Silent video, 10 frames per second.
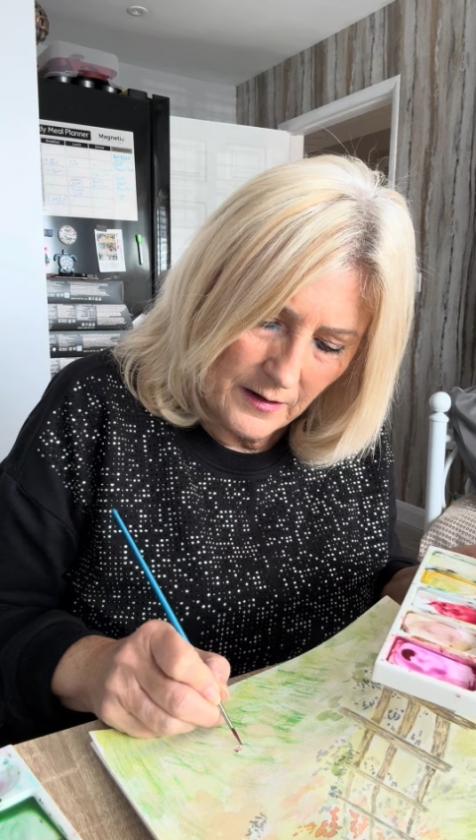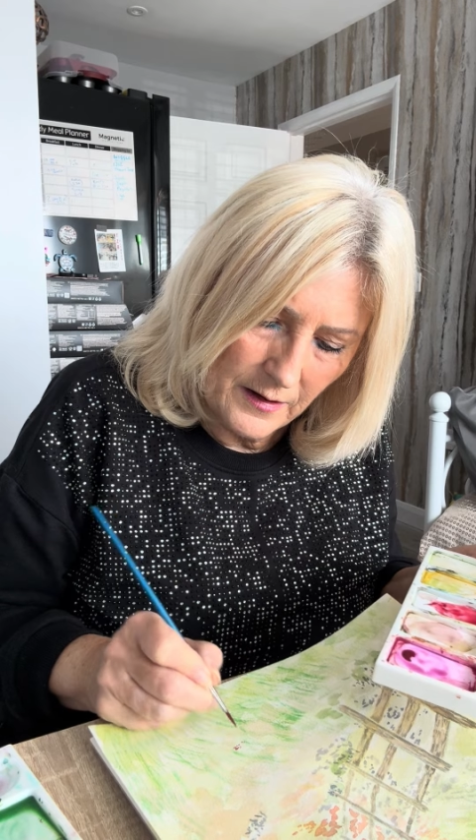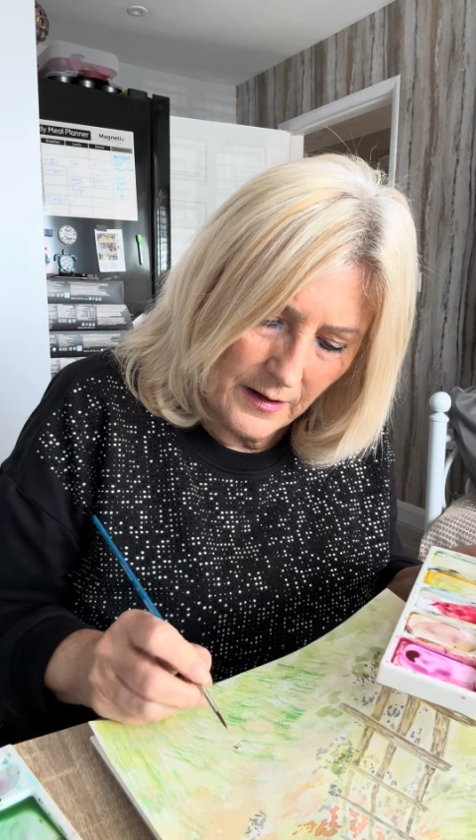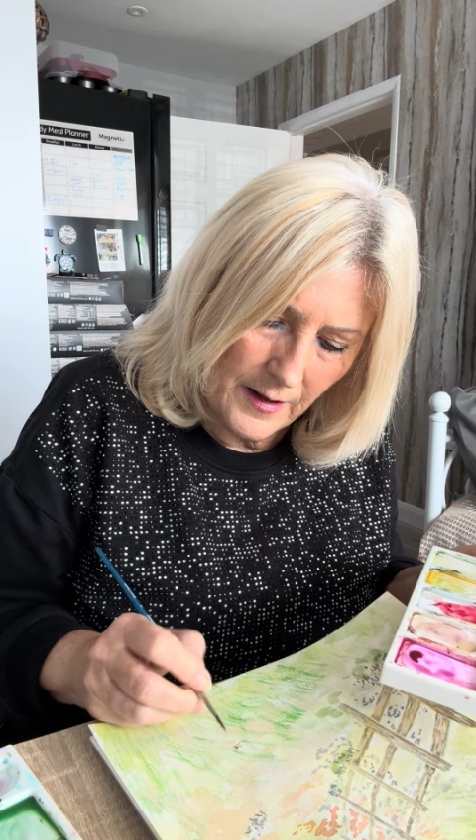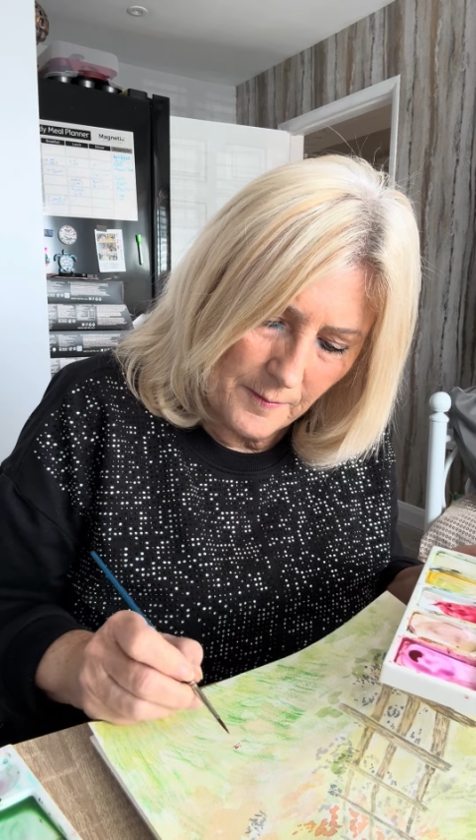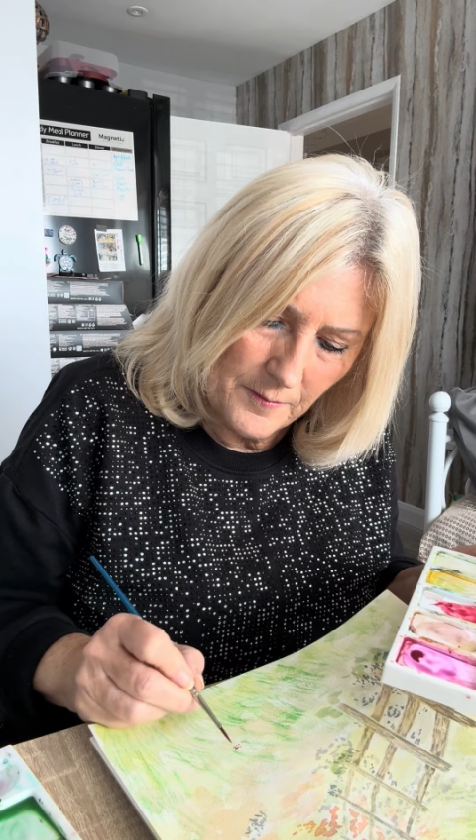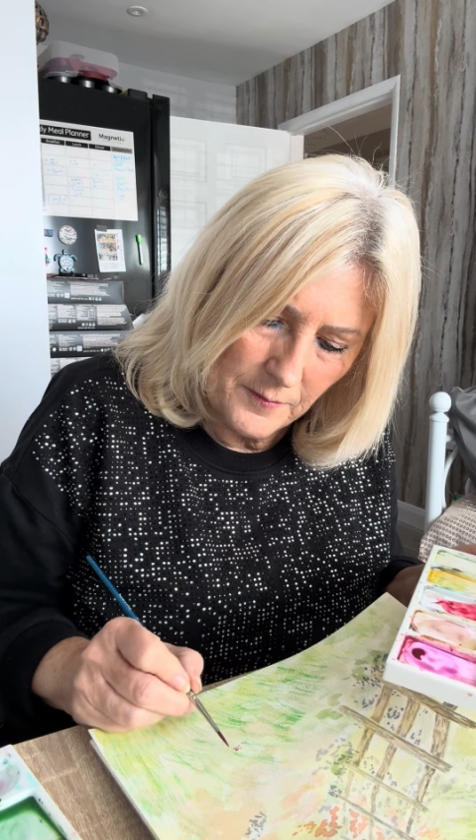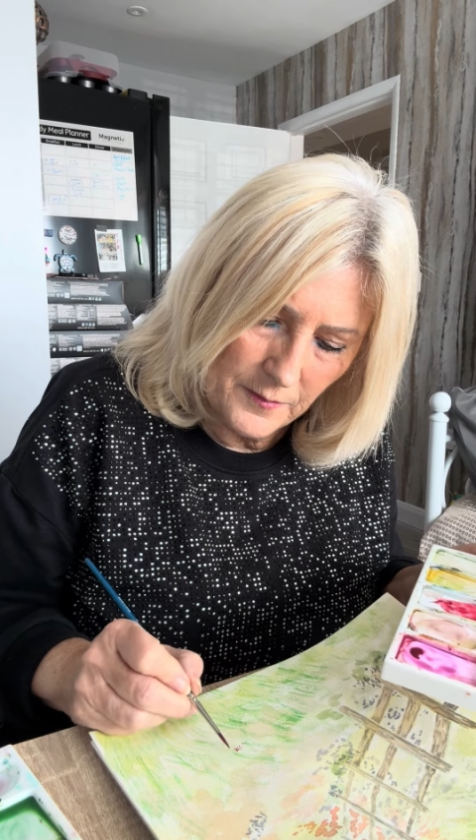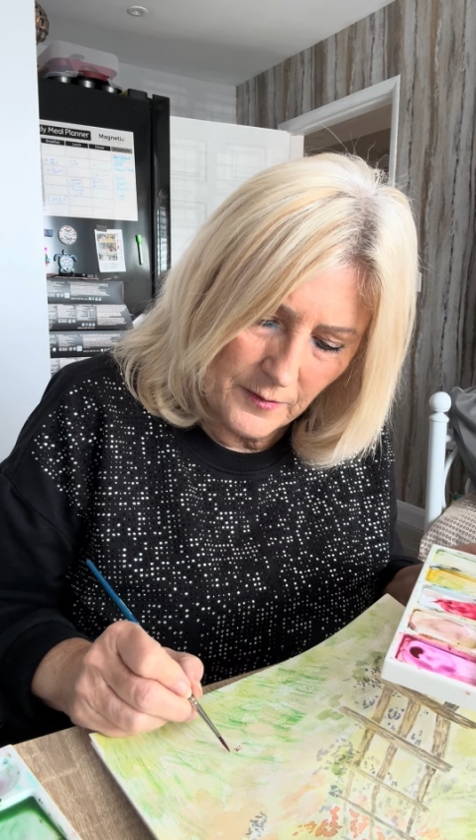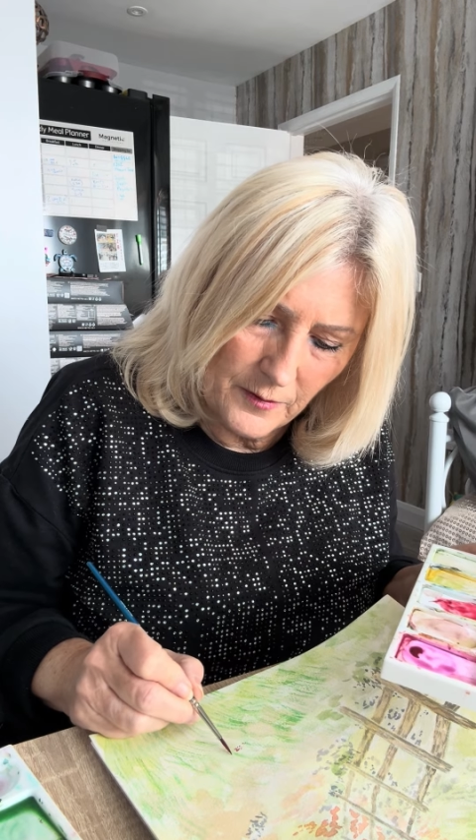Yeah,
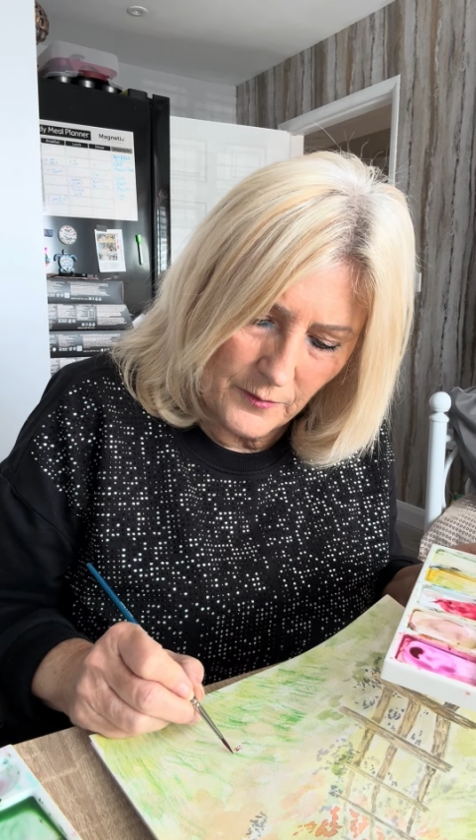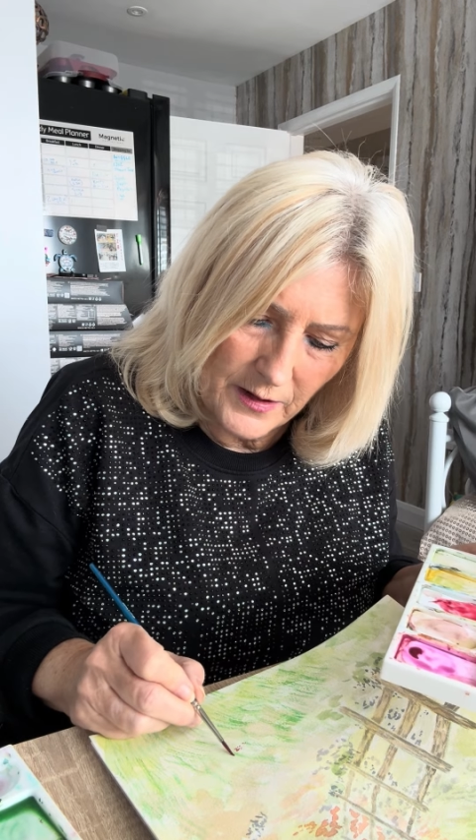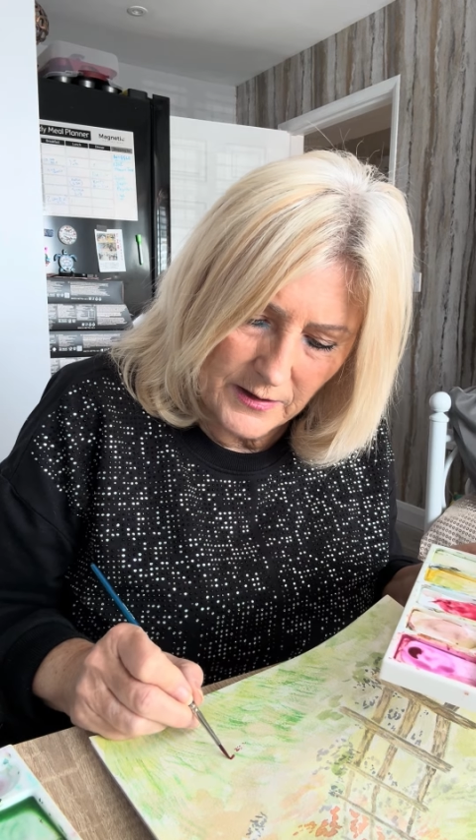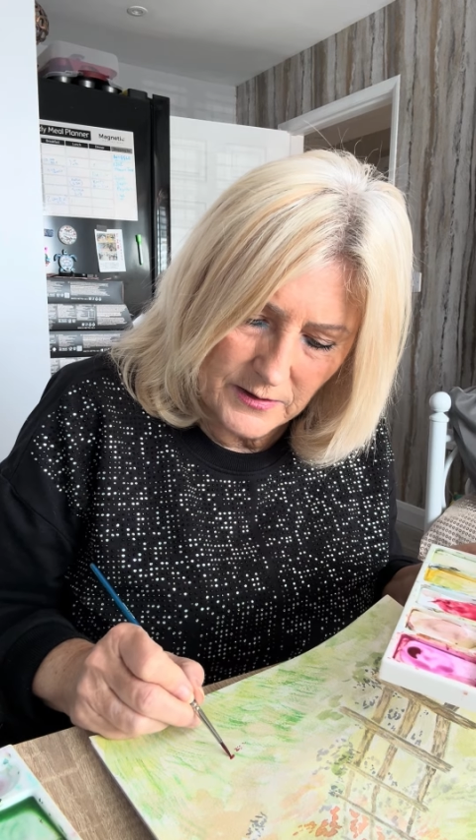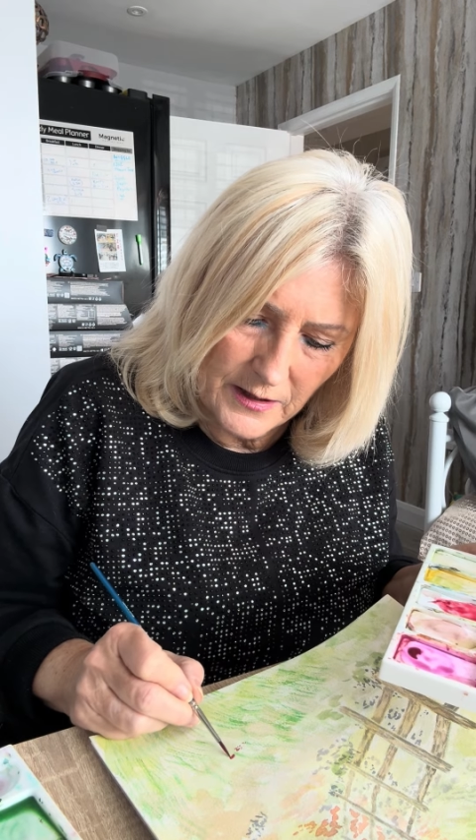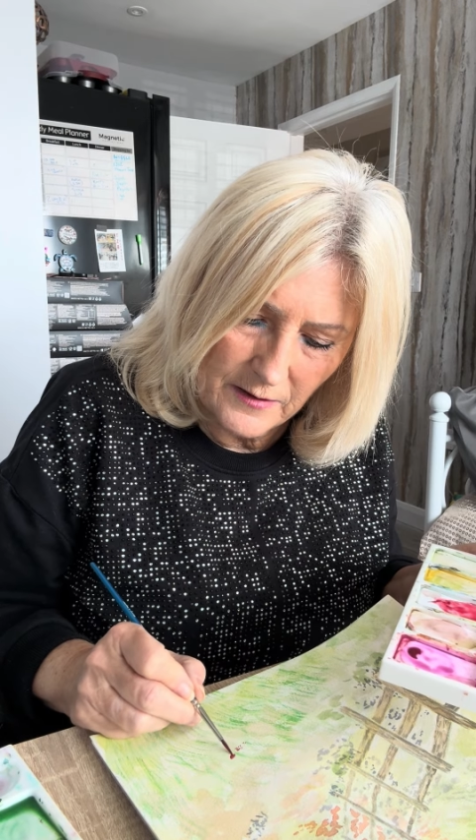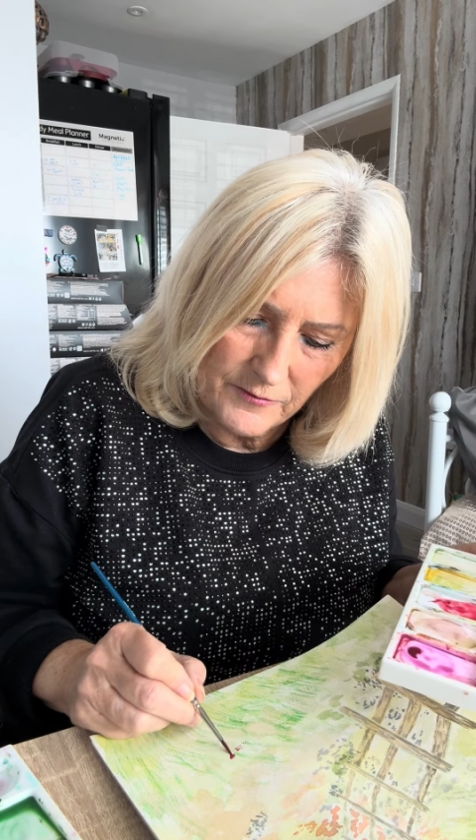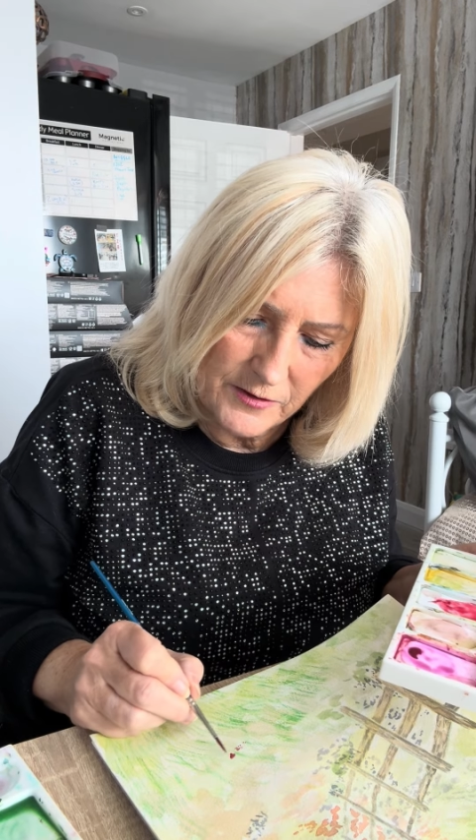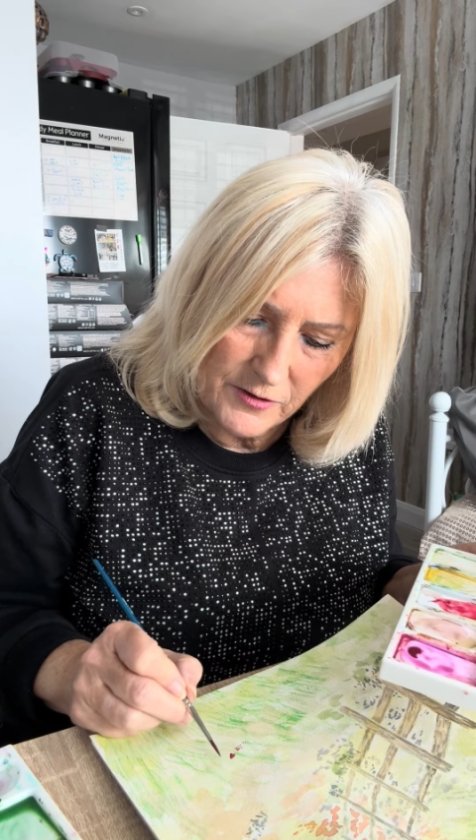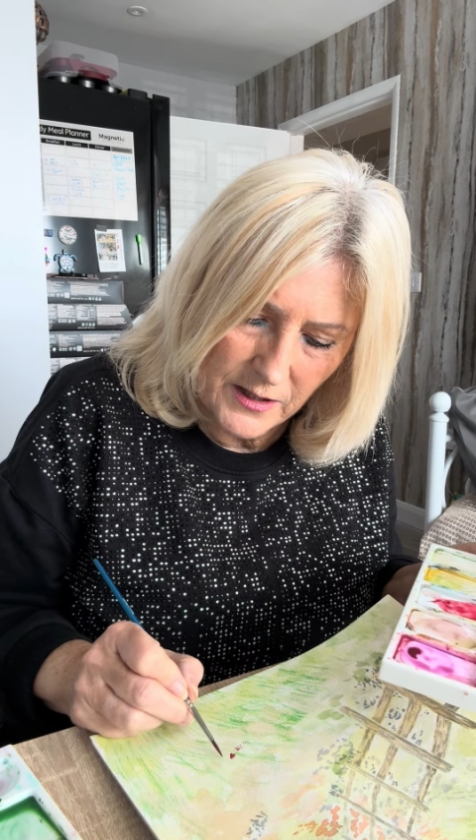oh yeah, it's a
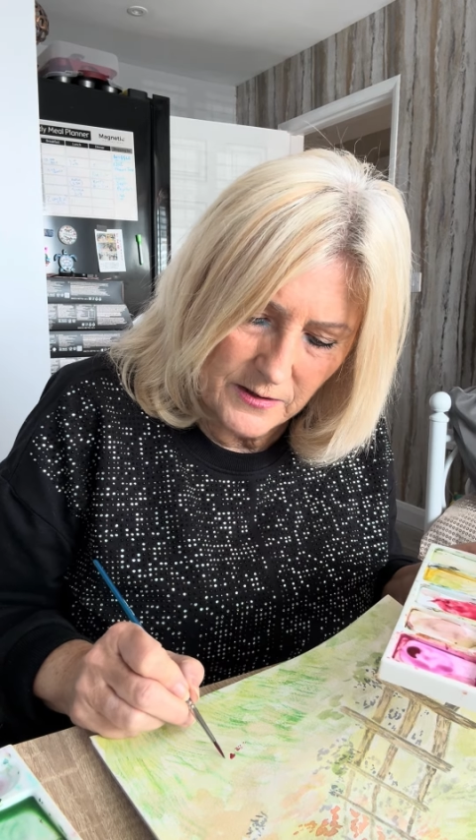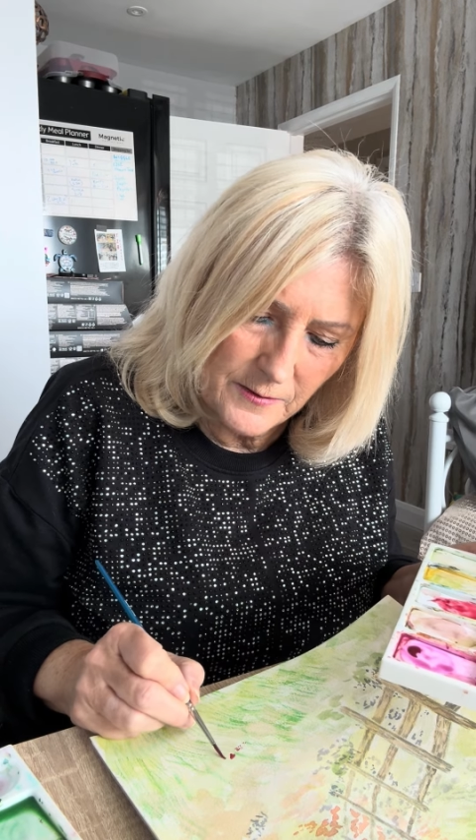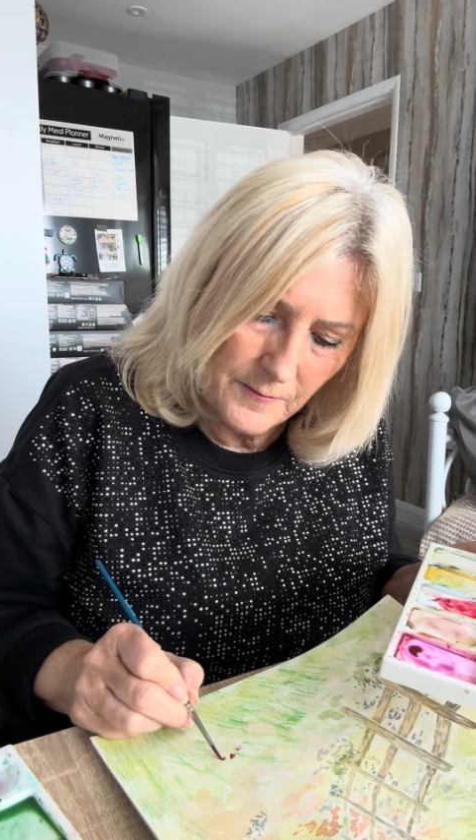lovely red.